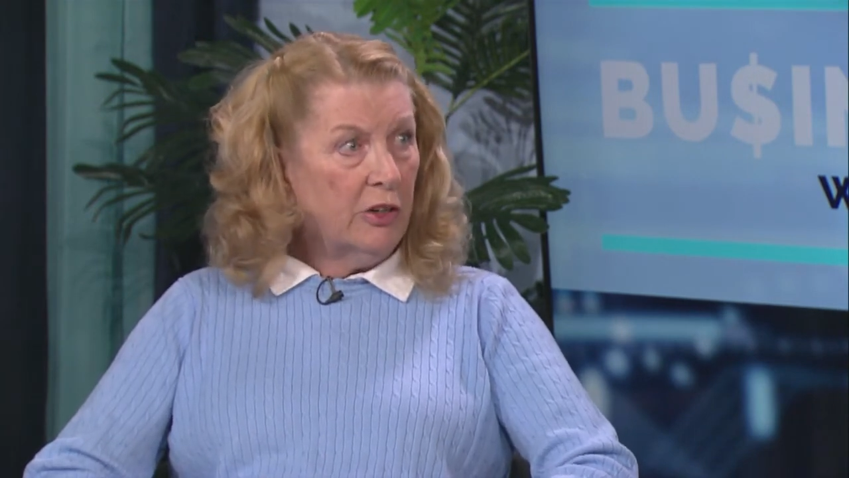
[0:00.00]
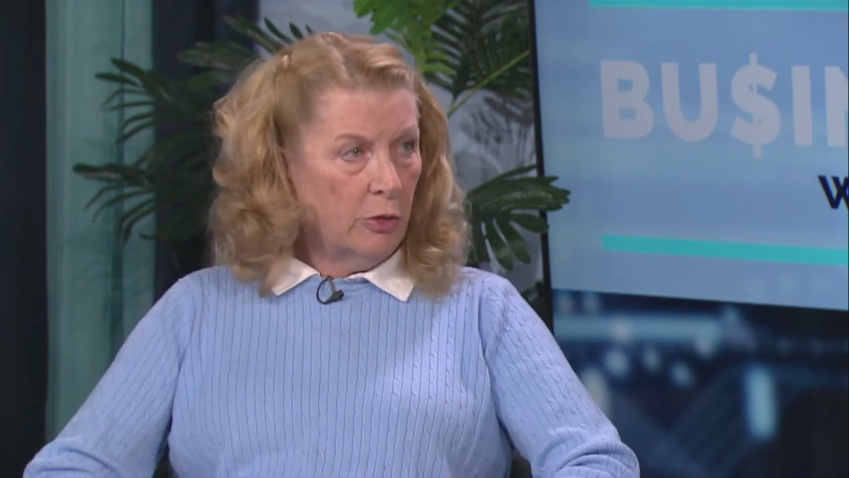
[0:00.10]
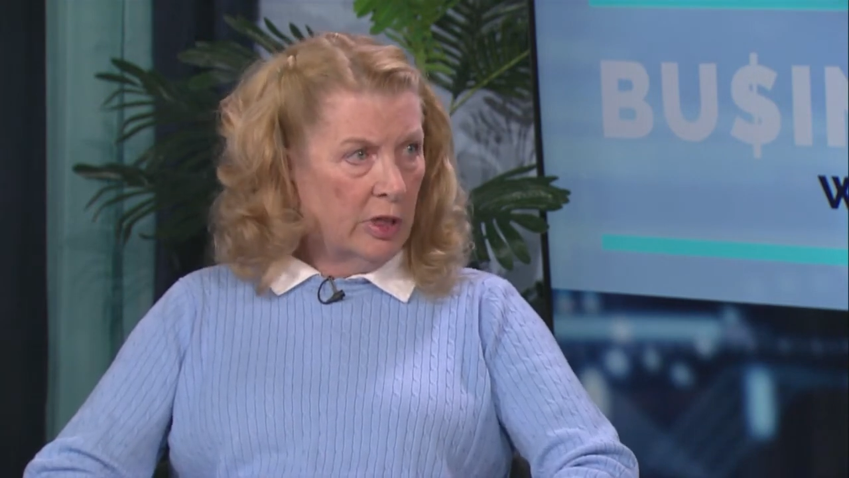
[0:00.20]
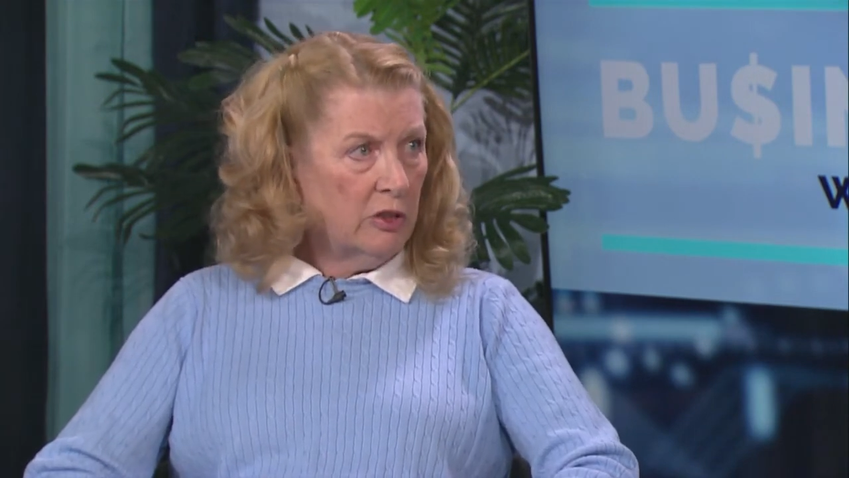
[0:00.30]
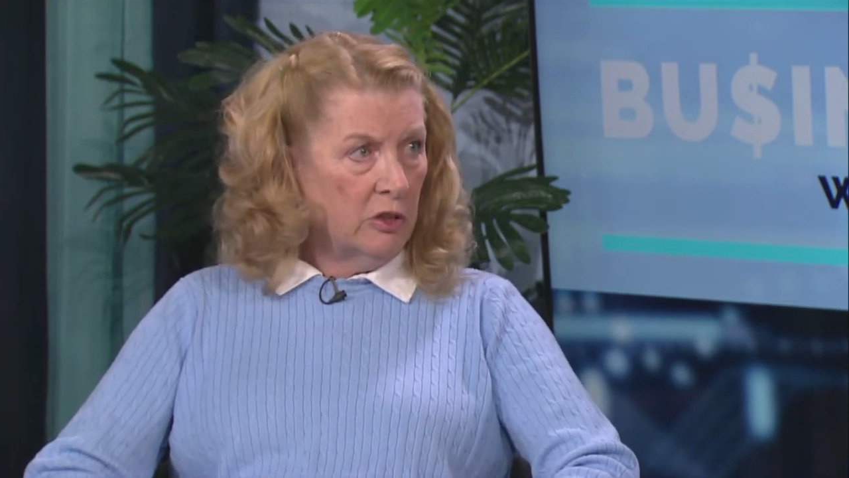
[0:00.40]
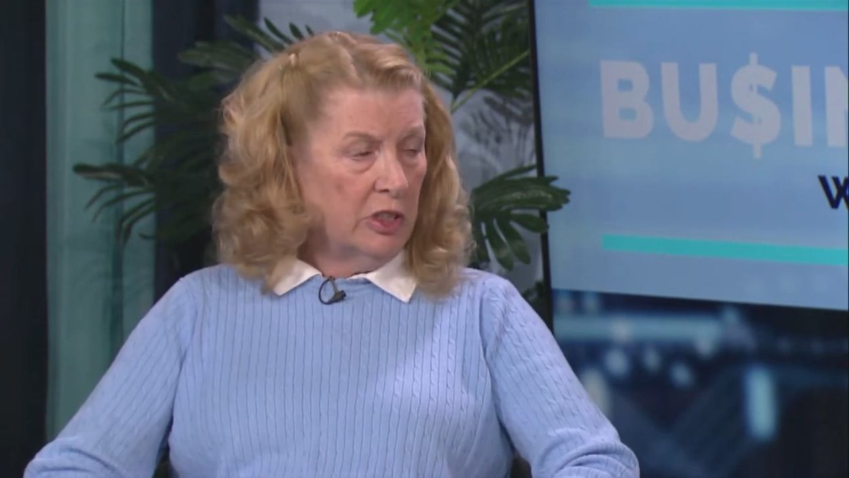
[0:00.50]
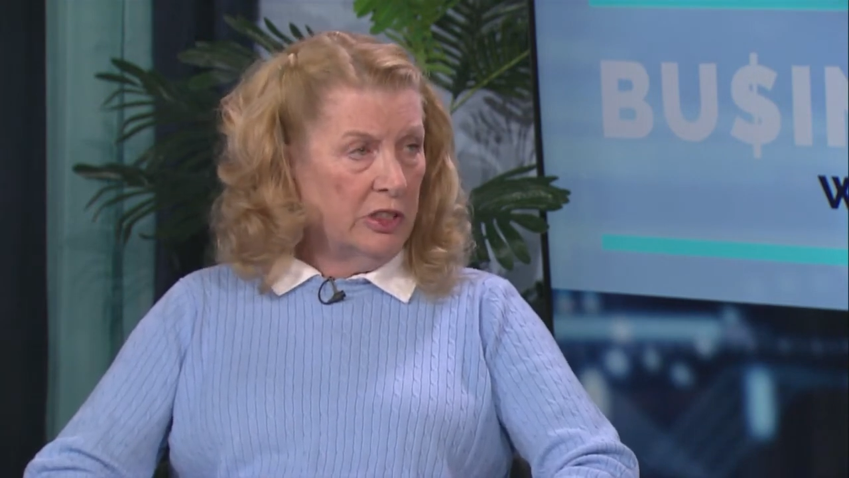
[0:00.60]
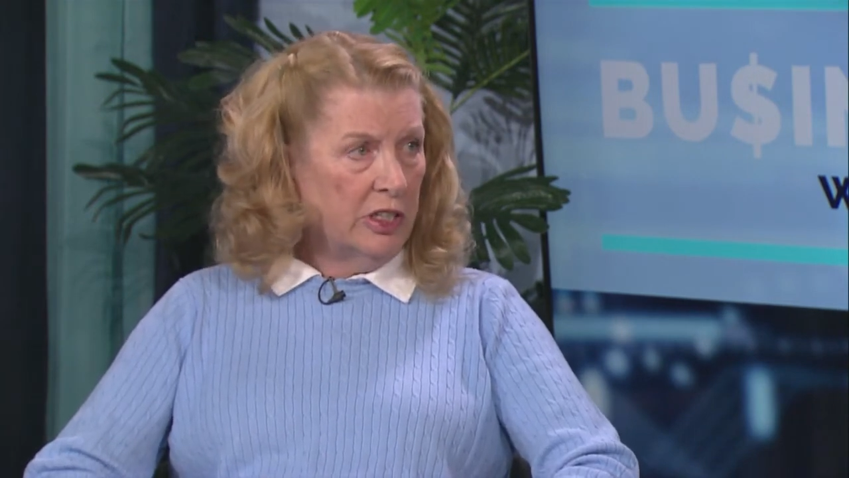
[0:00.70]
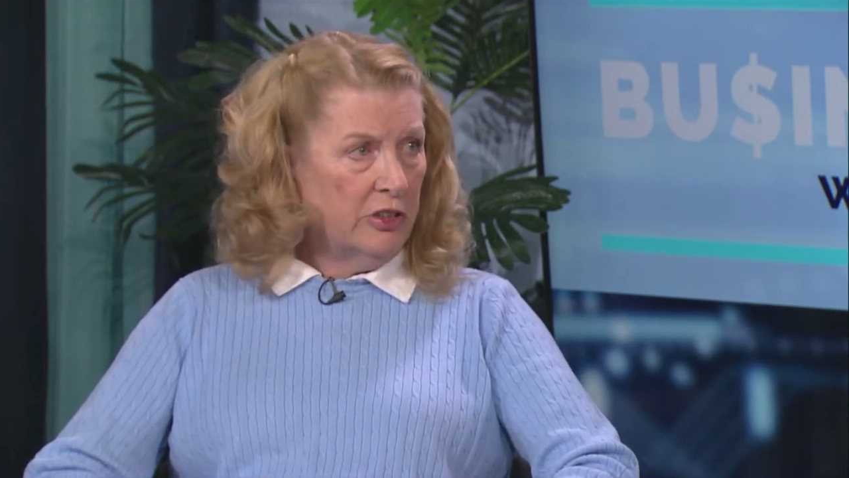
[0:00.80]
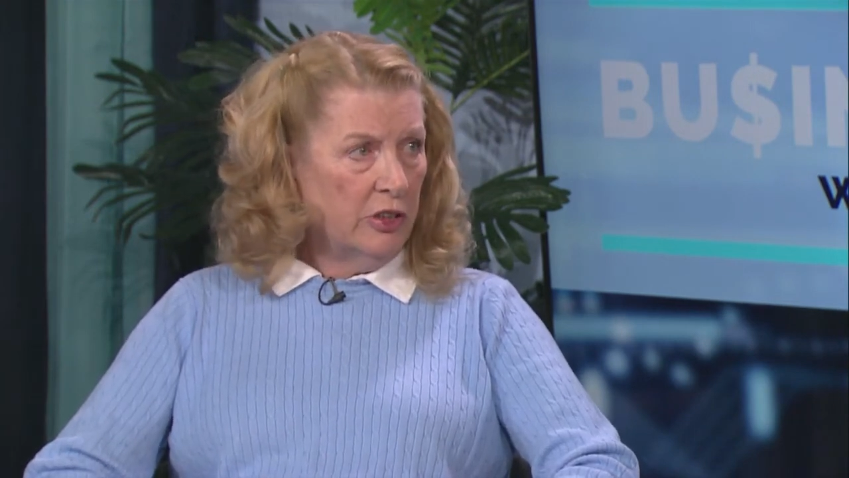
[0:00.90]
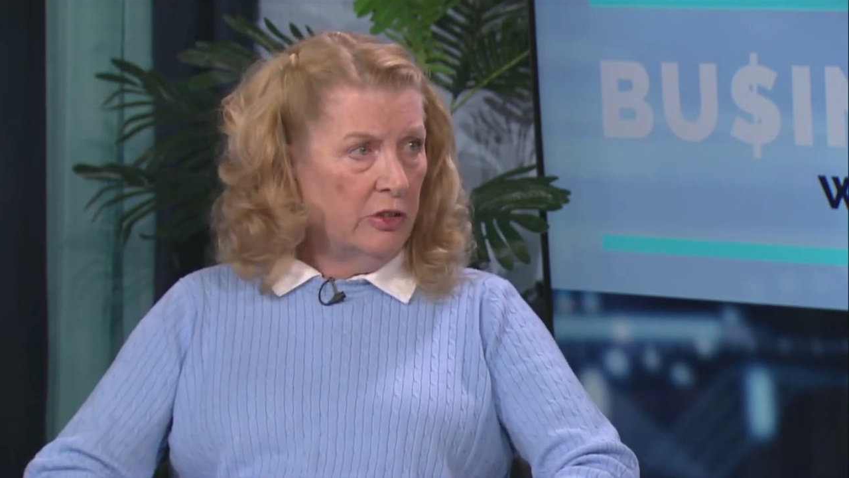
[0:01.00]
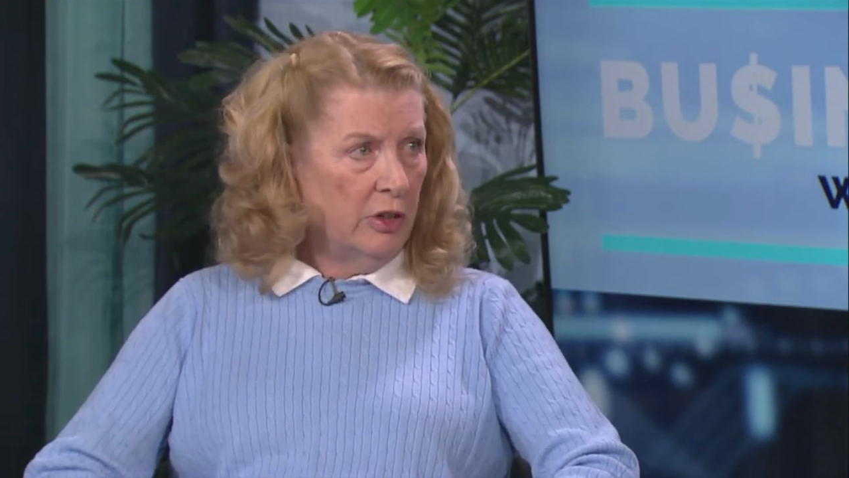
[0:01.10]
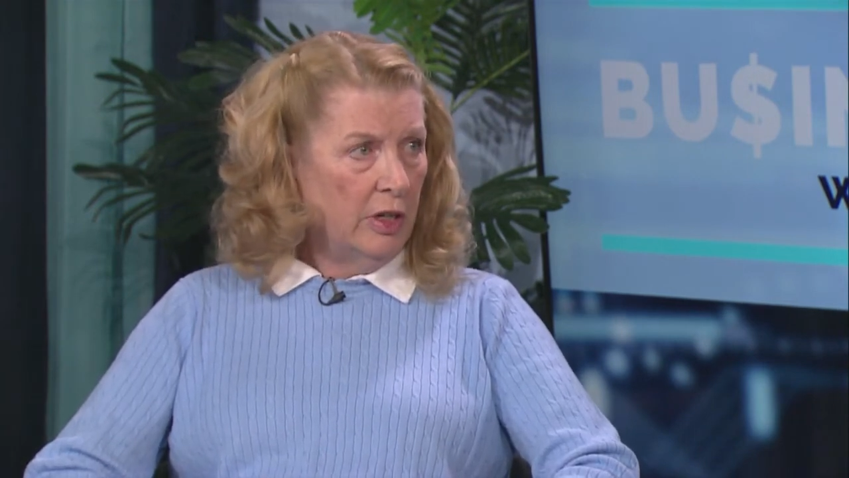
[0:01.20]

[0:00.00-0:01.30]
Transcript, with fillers: critical condition.